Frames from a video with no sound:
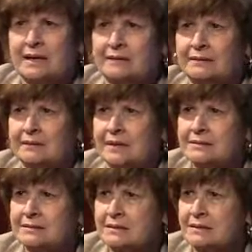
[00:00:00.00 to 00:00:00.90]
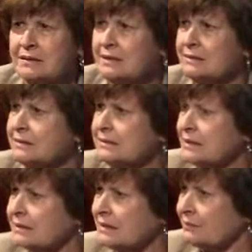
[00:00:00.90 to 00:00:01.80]
And in
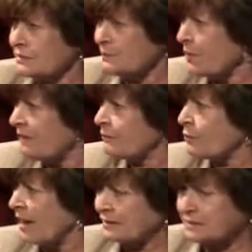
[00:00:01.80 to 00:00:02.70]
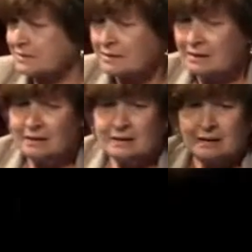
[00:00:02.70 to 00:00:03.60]
1996, I was in private practice,
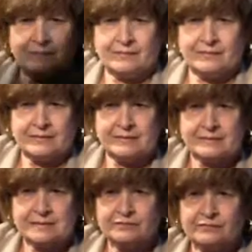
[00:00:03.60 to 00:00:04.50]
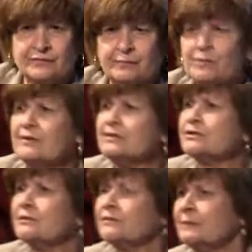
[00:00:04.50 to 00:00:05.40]
and the Center for the
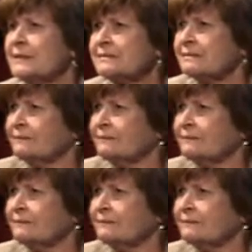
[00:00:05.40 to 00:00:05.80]
Prevention of Domestic